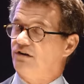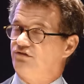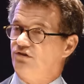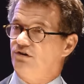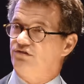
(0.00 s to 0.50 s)

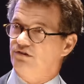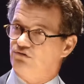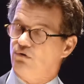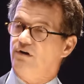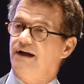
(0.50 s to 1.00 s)
Mark's Church
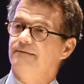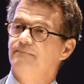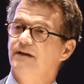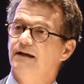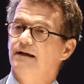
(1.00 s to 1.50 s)
in
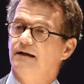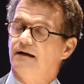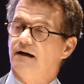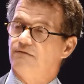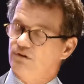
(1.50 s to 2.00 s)
Troy.
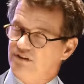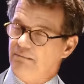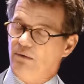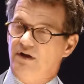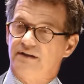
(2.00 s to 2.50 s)
First
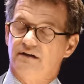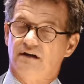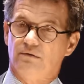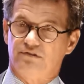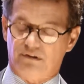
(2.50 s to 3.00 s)
time I went
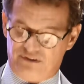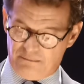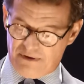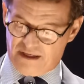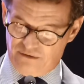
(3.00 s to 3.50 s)
there was to
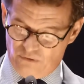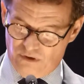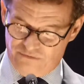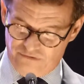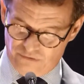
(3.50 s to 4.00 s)
extend my
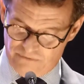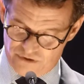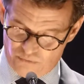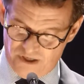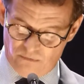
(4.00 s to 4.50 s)
condolences over
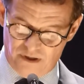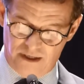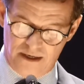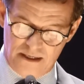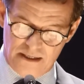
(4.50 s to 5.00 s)
the
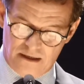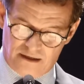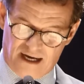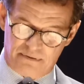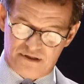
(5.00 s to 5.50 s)
21
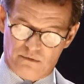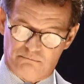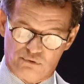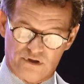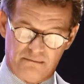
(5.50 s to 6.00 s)
Copts that
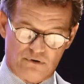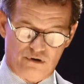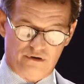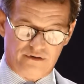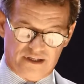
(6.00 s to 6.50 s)
were brutally
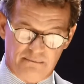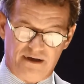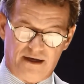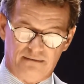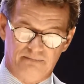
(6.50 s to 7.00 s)
murdered in
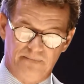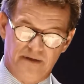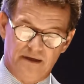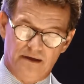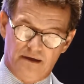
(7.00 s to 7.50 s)

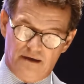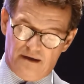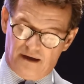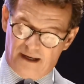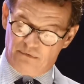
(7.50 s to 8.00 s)
Libya.
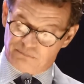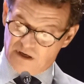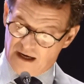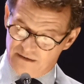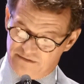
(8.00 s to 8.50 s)
I was
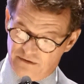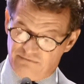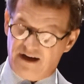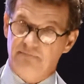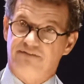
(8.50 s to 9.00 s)
proud to
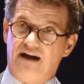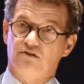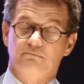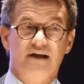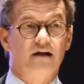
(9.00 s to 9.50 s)
invite
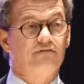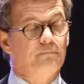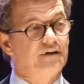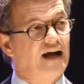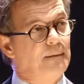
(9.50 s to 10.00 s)
Father Mina
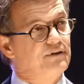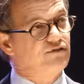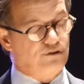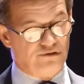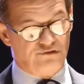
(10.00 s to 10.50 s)
from the
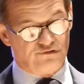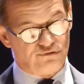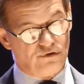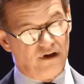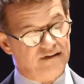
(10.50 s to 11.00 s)
Coptic Church in
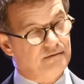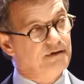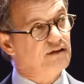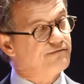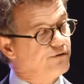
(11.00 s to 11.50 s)
Troy to
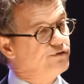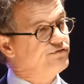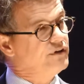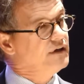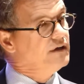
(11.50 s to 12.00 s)
be the
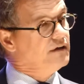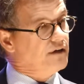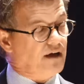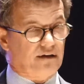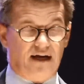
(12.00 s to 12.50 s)
first
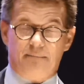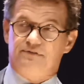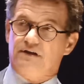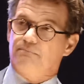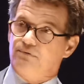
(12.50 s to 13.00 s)

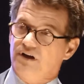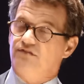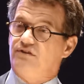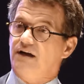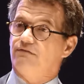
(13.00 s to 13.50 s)
Coptic
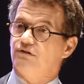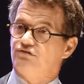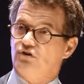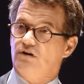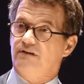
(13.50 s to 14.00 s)
priest to ever
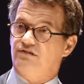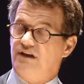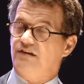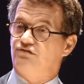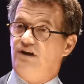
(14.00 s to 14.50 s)
serve as
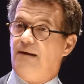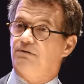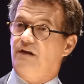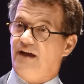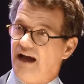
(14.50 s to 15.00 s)
guest
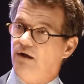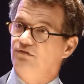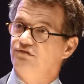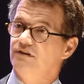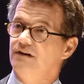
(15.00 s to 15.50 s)
chaplain in the
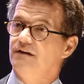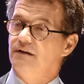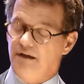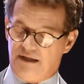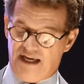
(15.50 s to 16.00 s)
house.
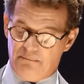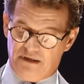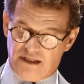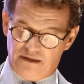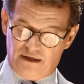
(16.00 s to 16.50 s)
He came
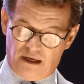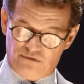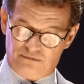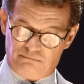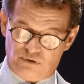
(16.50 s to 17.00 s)
and led the
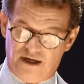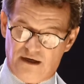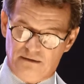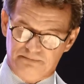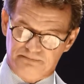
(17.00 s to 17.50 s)
house in
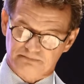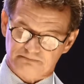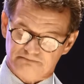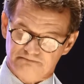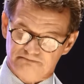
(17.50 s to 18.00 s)

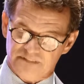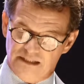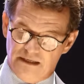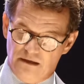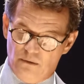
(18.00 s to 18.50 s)
prayer.
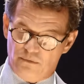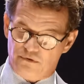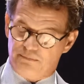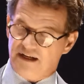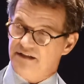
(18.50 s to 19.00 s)

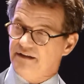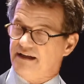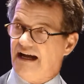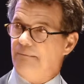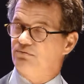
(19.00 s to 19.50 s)
With respect to the
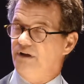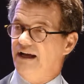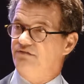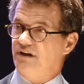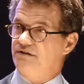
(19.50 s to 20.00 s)
Copts, we
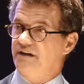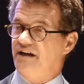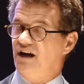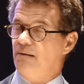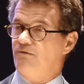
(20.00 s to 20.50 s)
had Secretary
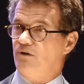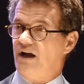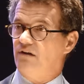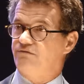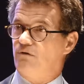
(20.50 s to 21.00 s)
Kerry before
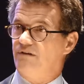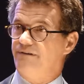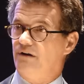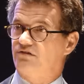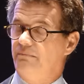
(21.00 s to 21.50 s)
the House Foreign
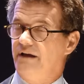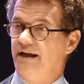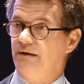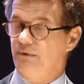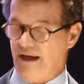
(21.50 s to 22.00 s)
Affairs
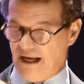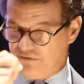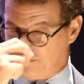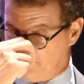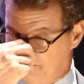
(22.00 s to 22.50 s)
Committee, and we
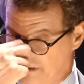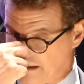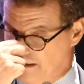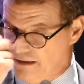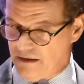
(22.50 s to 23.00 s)
asked
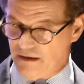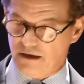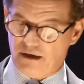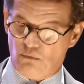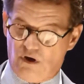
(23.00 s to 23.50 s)
him
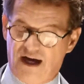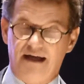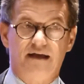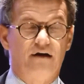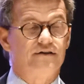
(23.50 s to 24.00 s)

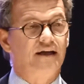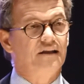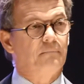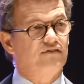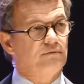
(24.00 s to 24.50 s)
why he
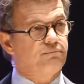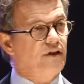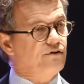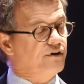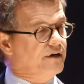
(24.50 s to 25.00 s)
entertained the Muslim
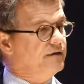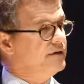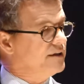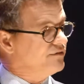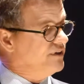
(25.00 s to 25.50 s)

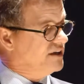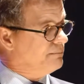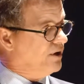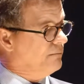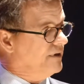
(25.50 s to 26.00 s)
Brotherhood at the State
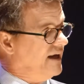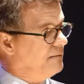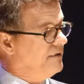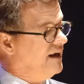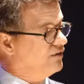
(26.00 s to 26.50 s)
Department and
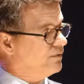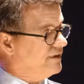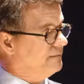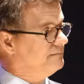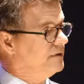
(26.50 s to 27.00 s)
had meetings
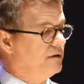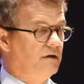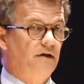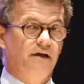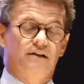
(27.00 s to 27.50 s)
with them.
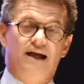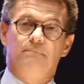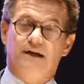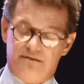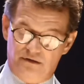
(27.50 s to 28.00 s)
He
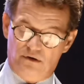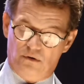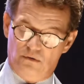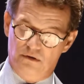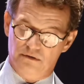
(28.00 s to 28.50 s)
claimed not to
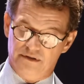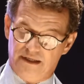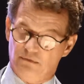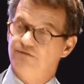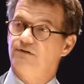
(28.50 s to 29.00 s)
know that
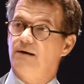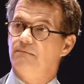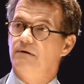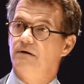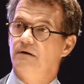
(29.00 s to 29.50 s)
they were
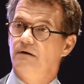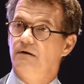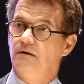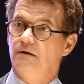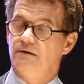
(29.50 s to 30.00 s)
from
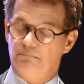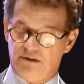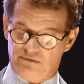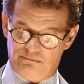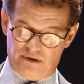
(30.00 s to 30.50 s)
the
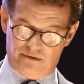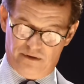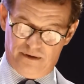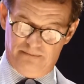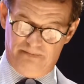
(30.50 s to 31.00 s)
Muslim
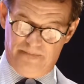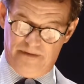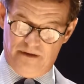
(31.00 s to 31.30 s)
Brotherhood.